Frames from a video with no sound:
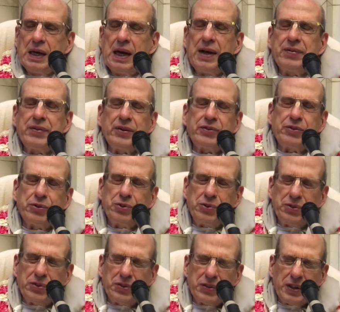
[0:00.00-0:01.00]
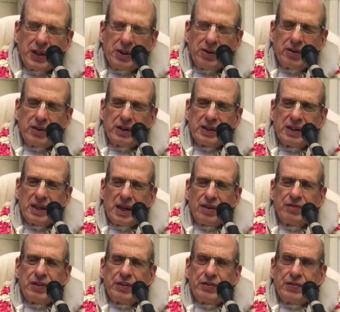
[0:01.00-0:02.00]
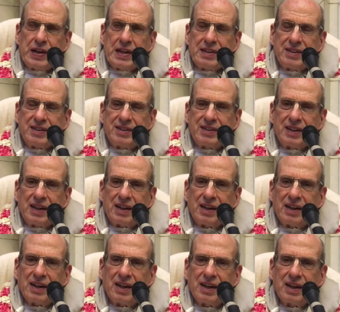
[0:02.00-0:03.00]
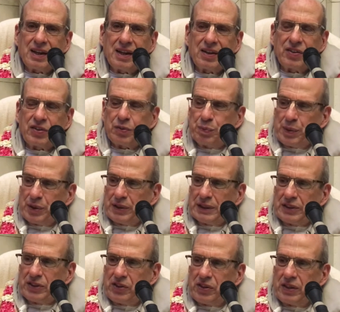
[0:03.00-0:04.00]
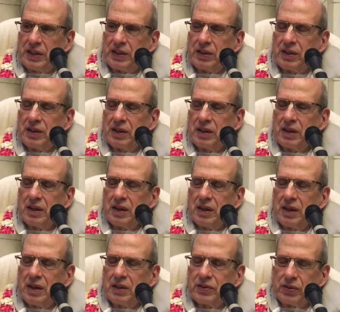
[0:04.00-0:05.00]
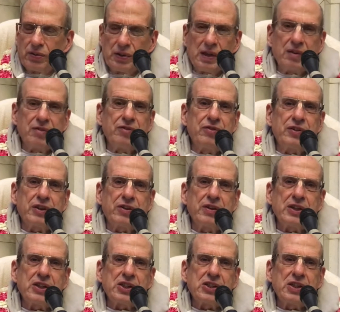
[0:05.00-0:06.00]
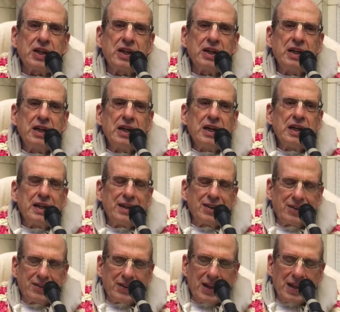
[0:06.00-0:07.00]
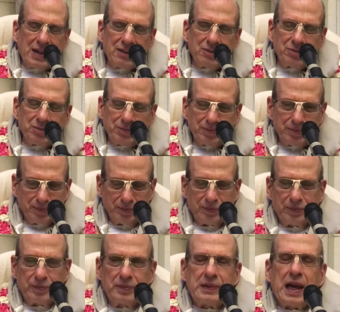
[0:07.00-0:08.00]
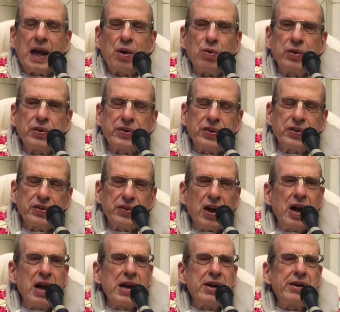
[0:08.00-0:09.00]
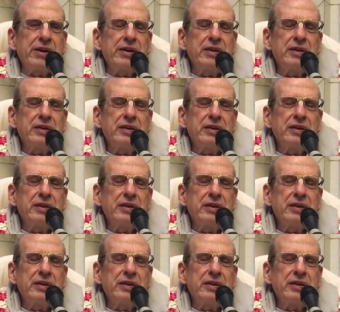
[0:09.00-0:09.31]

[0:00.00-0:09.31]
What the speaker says: and the true secret of advancing spiritually to love for Krishna, is that our desire